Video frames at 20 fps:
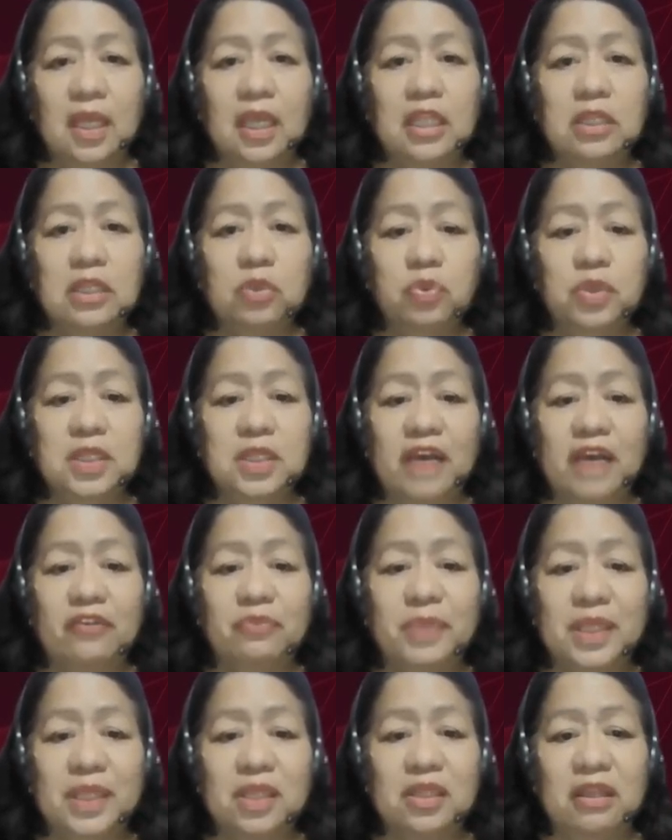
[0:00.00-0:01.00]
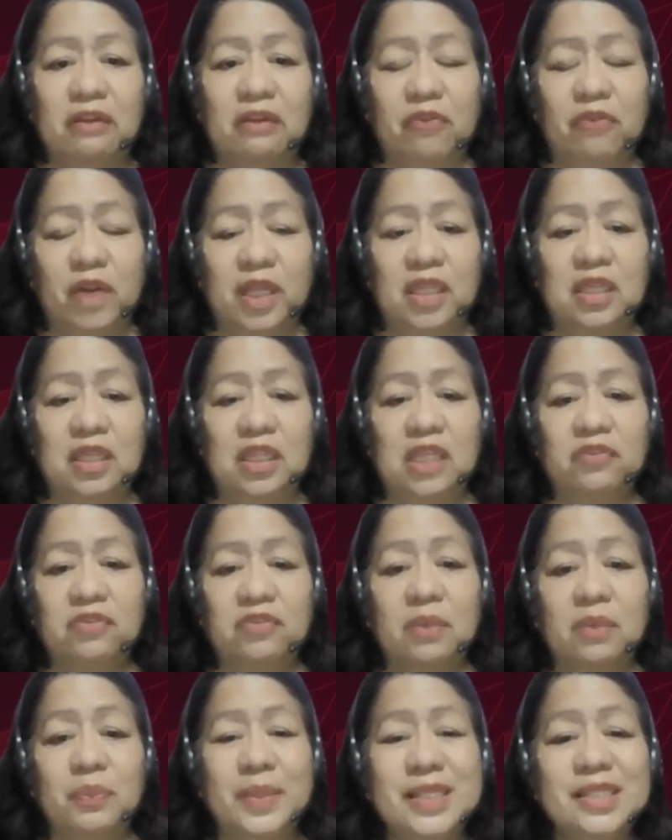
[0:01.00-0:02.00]
It would have been different
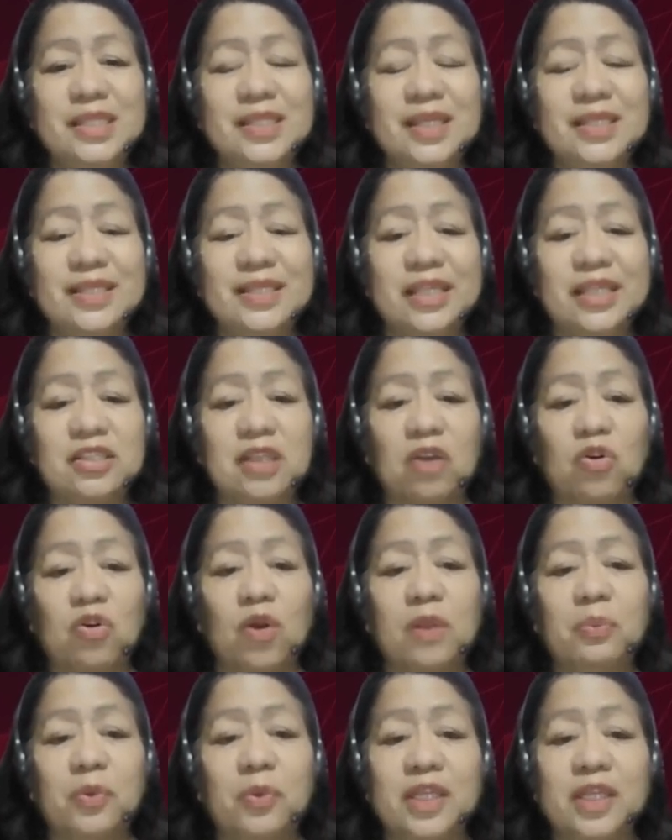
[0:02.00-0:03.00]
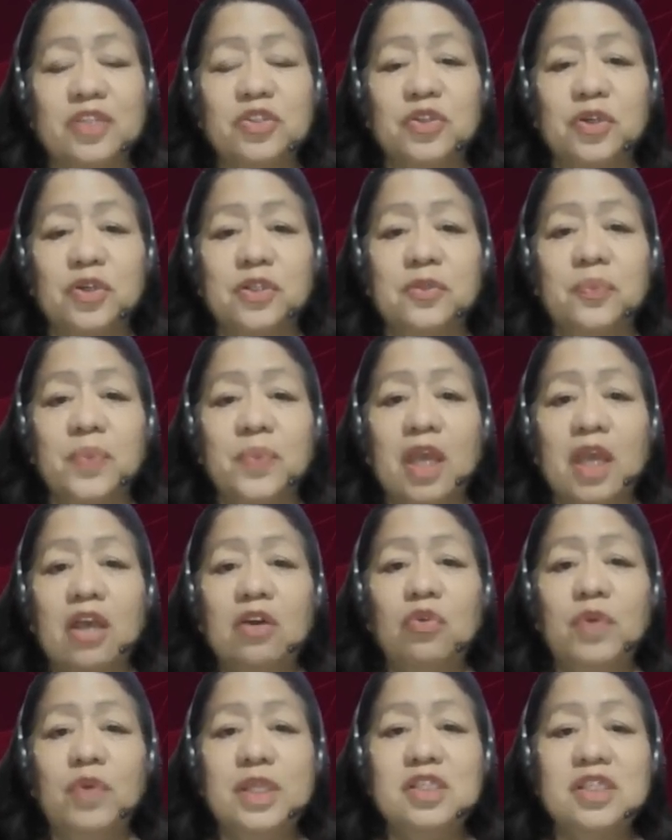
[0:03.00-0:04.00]
if the business is a corporation
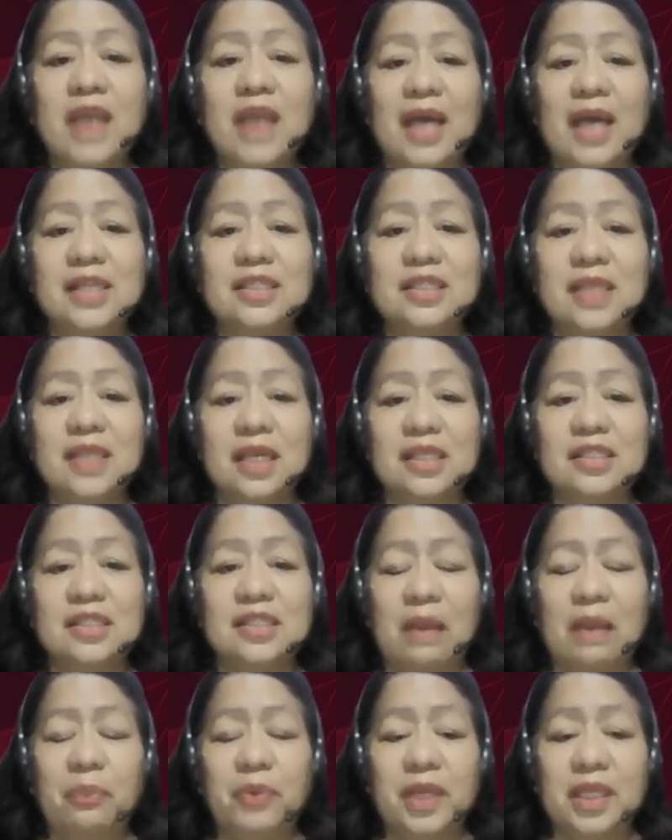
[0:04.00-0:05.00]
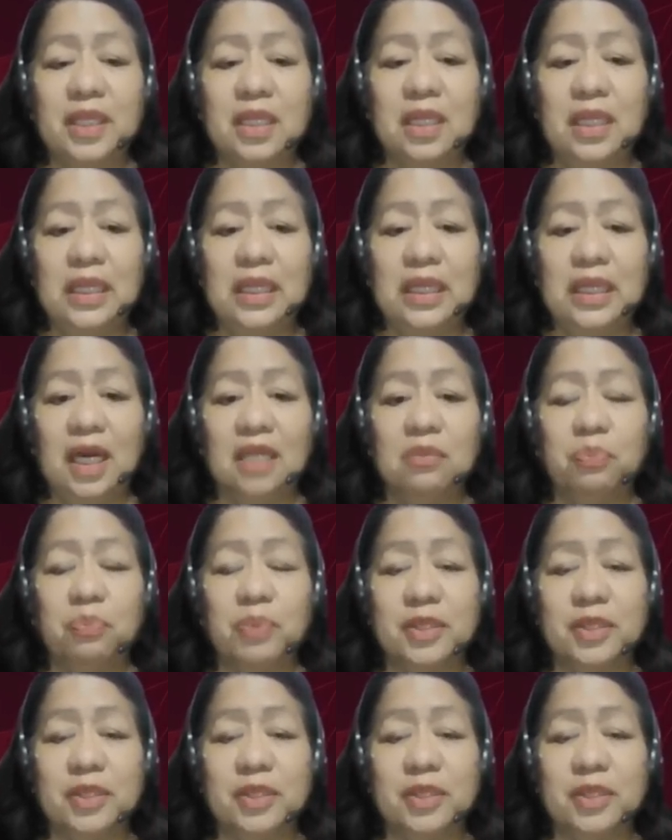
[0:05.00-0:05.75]
which has a separate legal